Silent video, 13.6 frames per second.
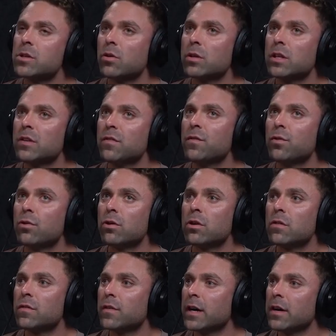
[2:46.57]
only 4
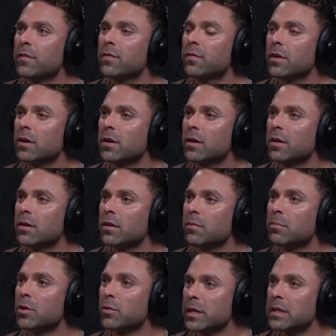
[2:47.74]
or 5
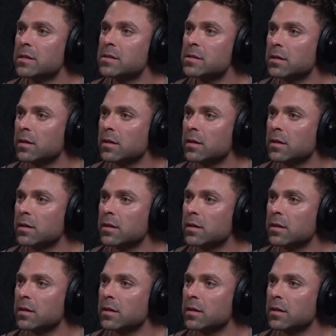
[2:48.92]
Marines.